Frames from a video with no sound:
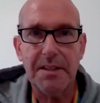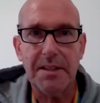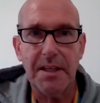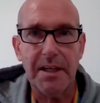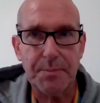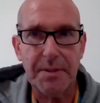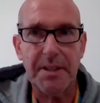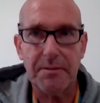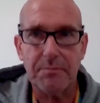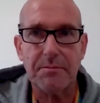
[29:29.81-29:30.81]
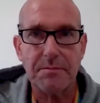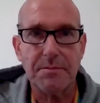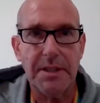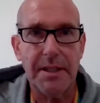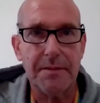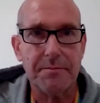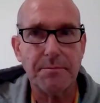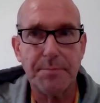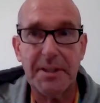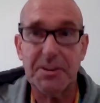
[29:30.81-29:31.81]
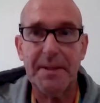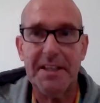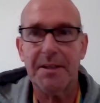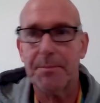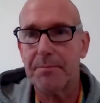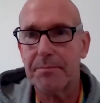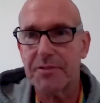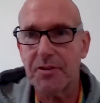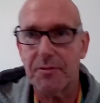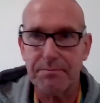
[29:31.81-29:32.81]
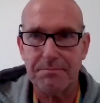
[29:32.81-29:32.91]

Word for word: yeah, it's been yeah, it's been a sort of